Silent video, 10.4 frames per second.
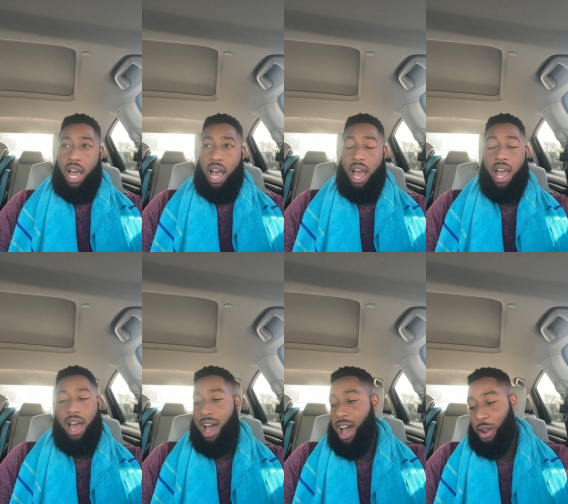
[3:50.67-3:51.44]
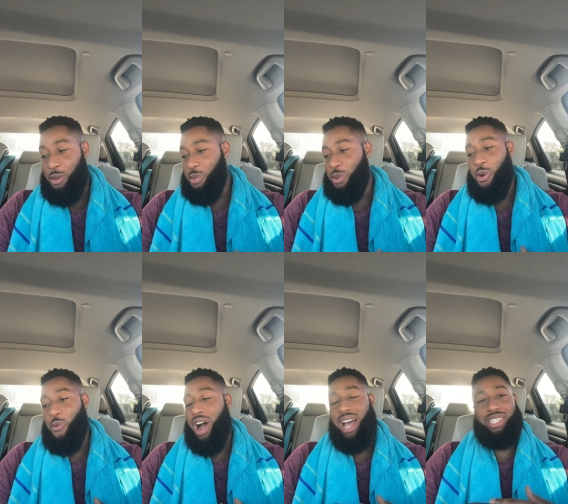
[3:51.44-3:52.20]
I don't know
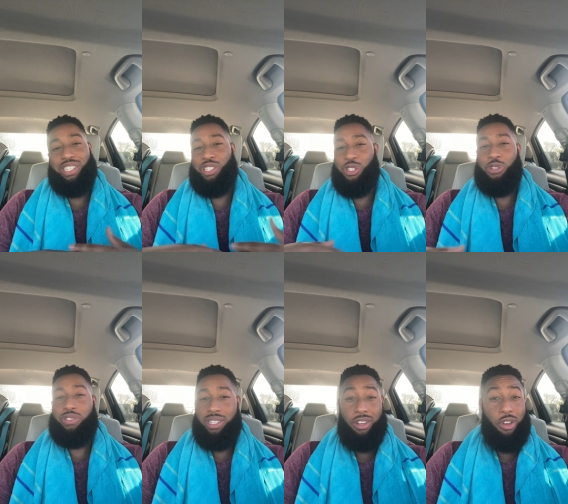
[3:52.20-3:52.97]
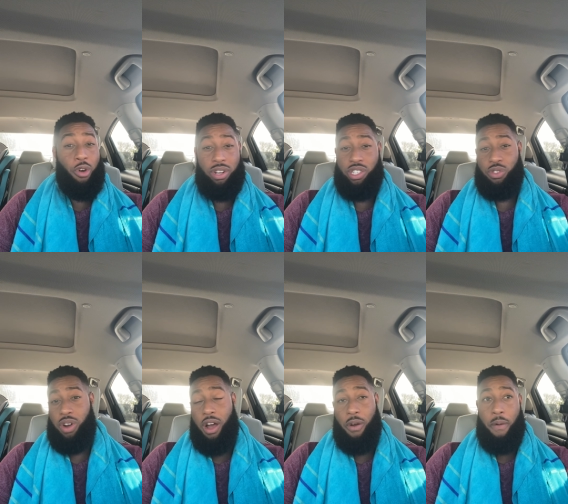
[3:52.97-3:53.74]
why he's choosing to go this
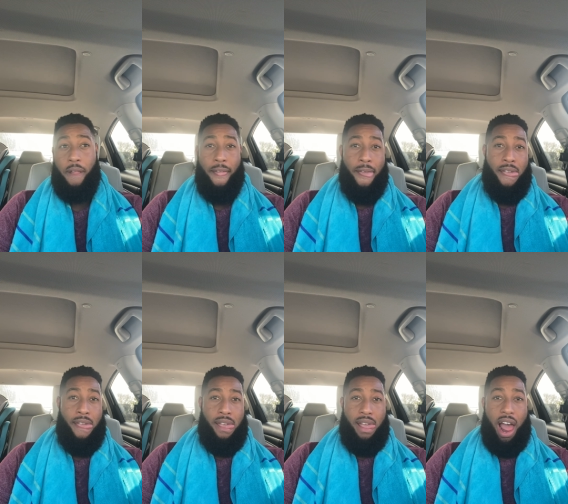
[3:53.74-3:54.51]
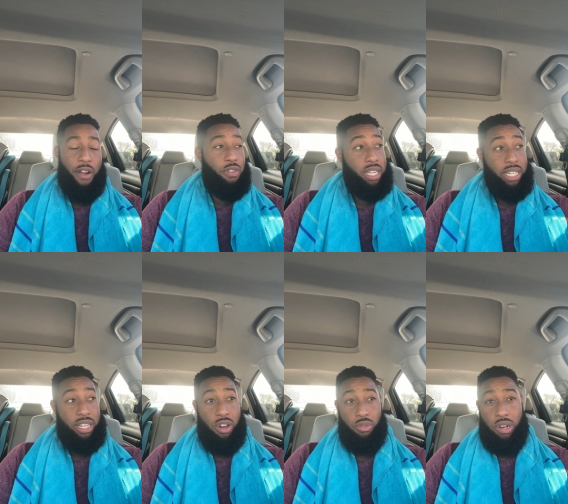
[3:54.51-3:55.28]
route. I really
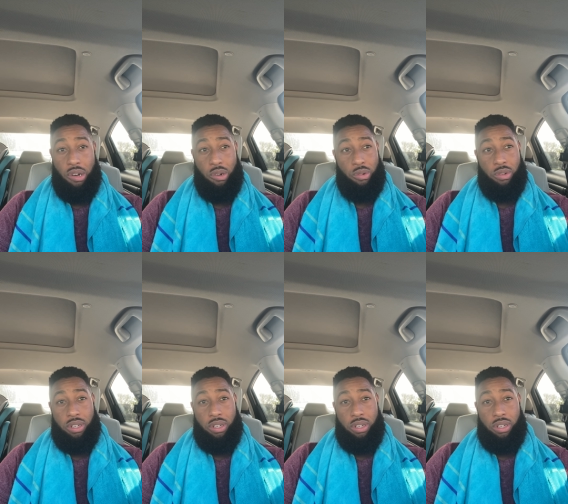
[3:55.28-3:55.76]
don't know.